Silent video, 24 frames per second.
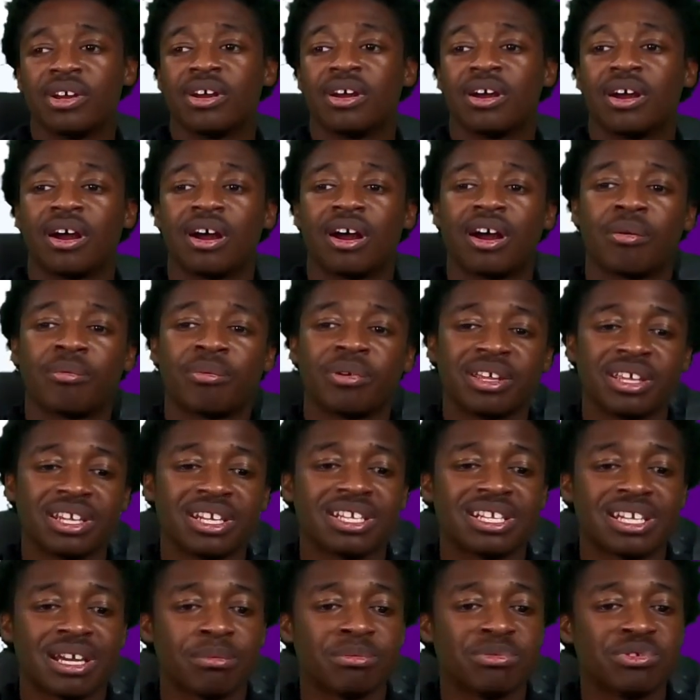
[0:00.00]
But
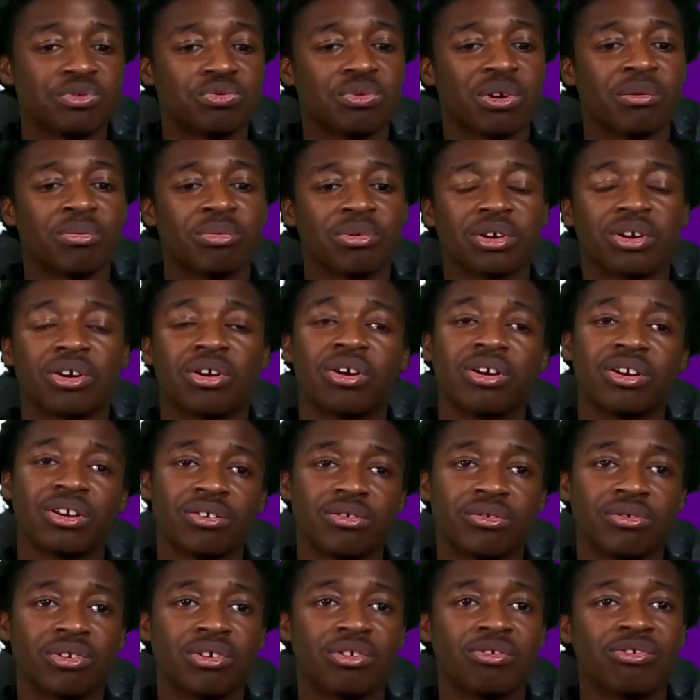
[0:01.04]
anytime you swipe your card, it'll
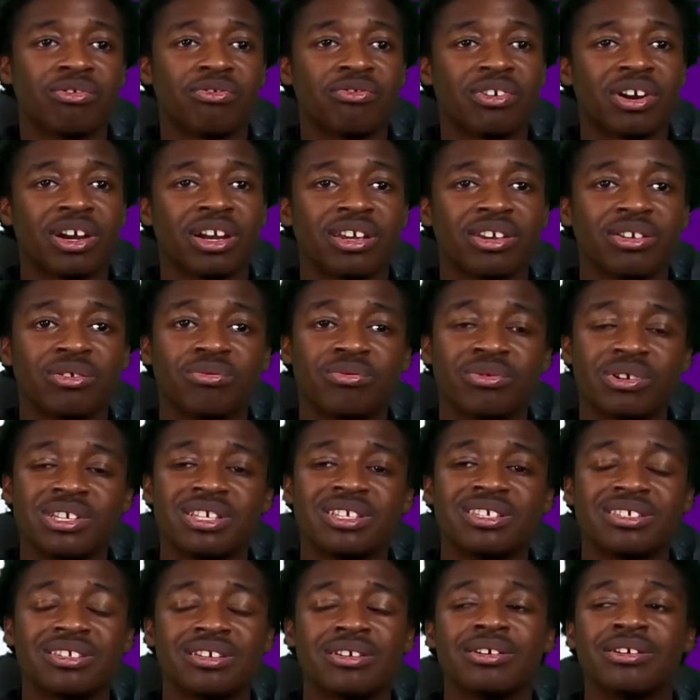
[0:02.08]
notify you, which is
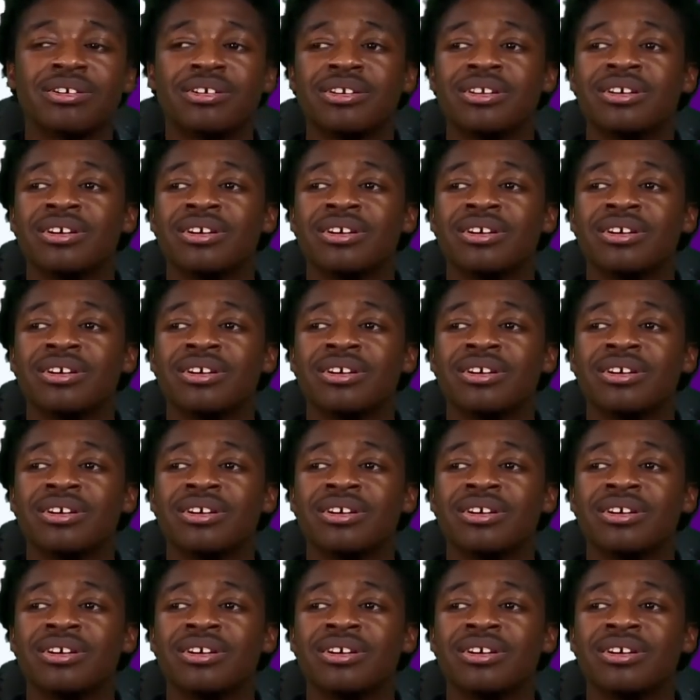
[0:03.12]
good.